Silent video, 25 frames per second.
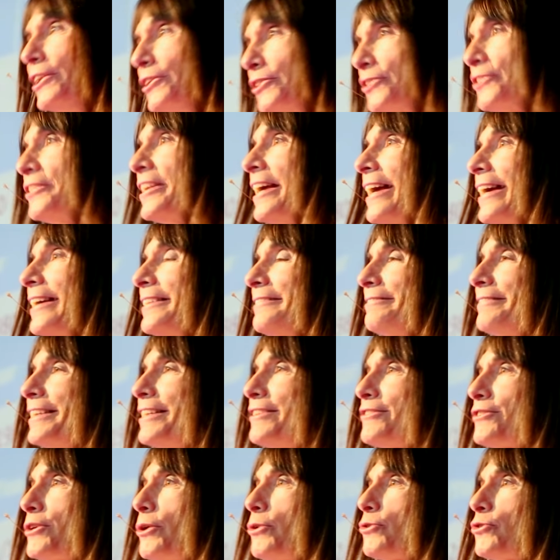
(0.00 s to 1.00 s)
internet
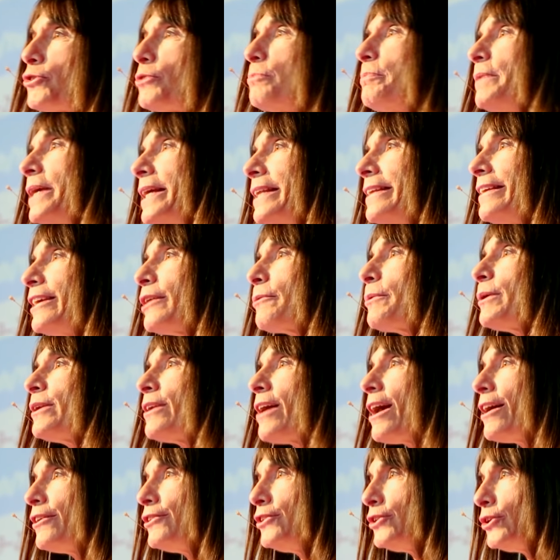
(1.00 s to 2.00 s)
and social media were
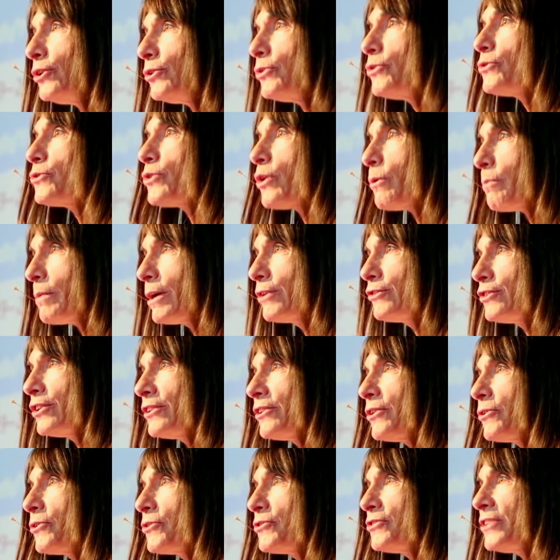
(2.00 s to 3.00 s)
not used so much in
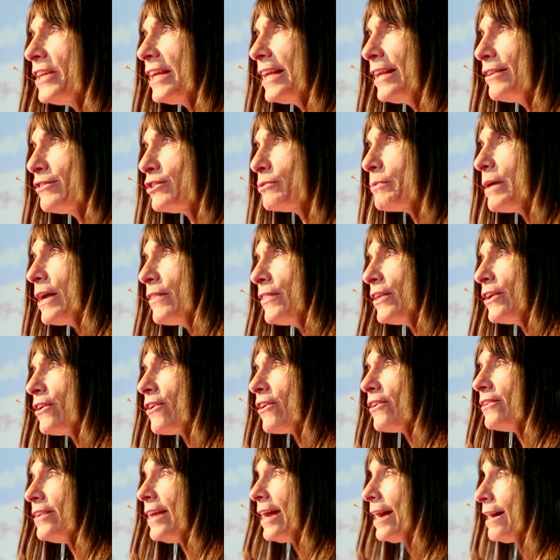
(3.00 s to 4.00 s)
those days the way they
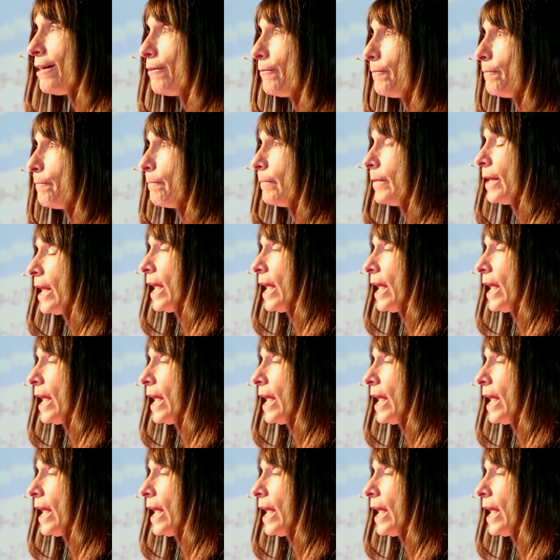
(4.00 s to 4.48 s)
are now.